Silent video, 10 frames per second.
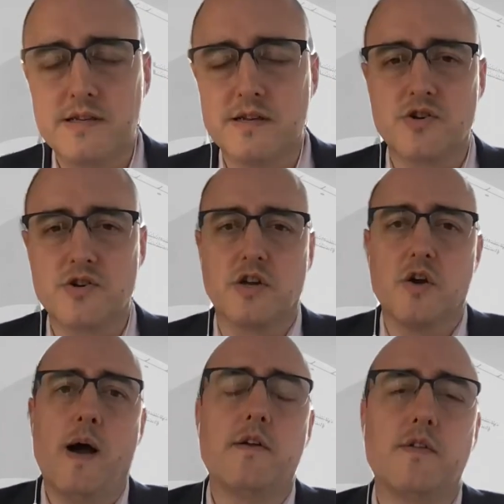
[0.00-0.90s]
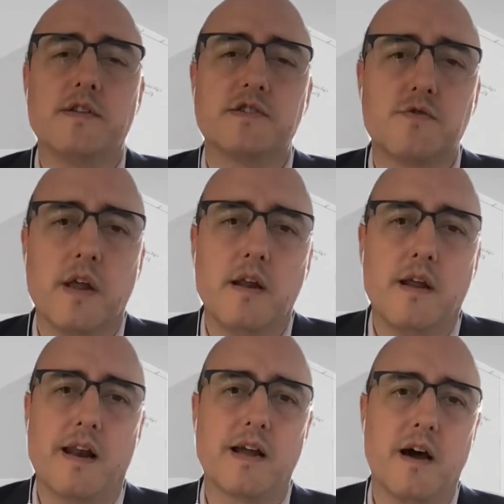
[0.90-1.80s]
to actually go out on the street
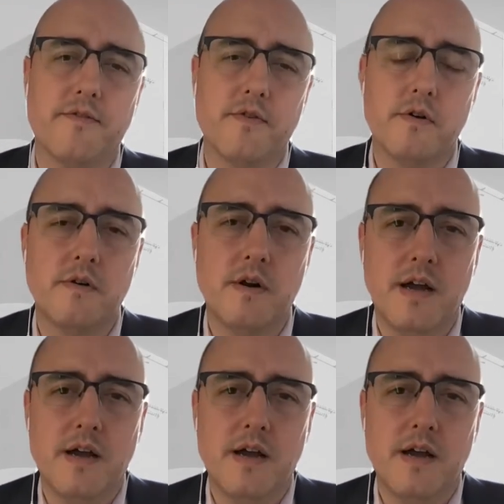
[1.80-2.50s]
and cover